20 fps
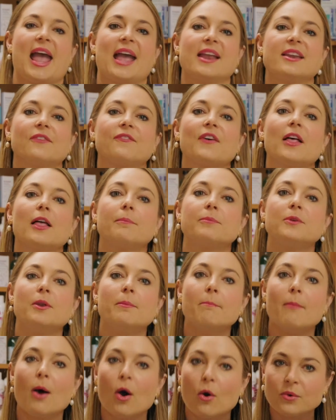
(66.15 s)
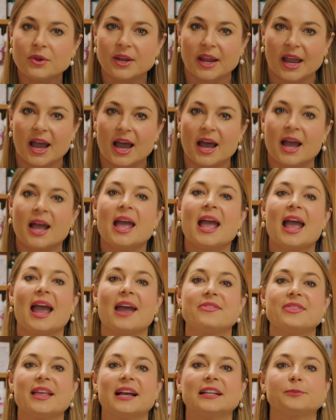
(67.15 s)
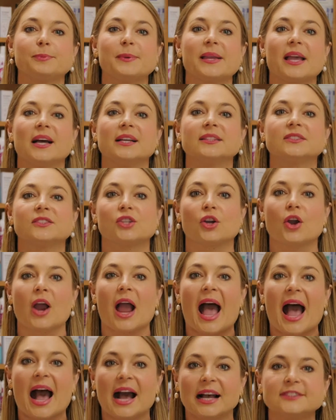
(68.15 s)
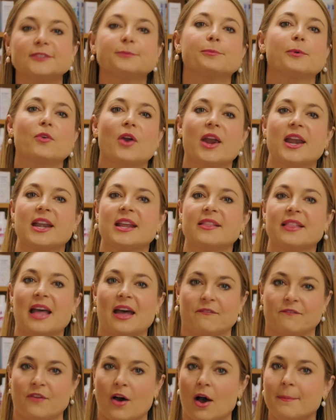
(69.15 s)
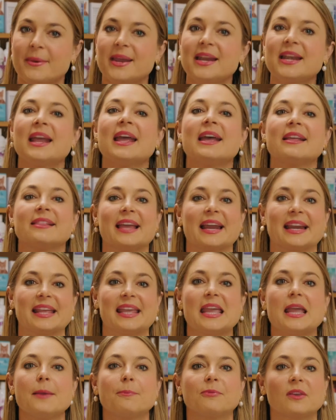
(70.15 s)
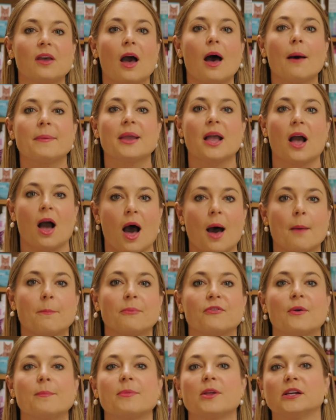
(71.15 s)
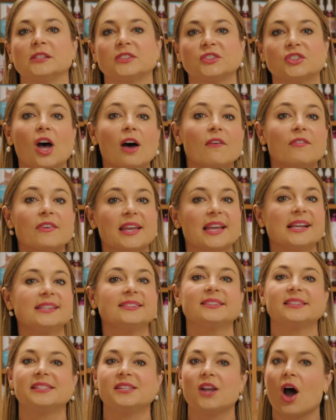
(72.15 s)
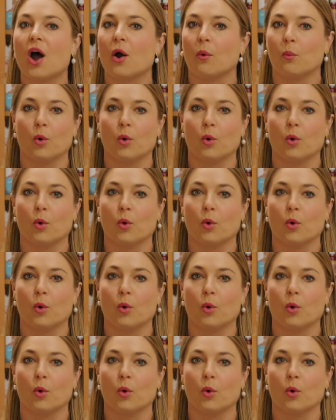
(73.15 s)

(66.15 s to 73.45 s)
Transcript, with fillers: and develop pneumonia, and that's because they're aspirating that vomit that keeps coming up from their esophagus not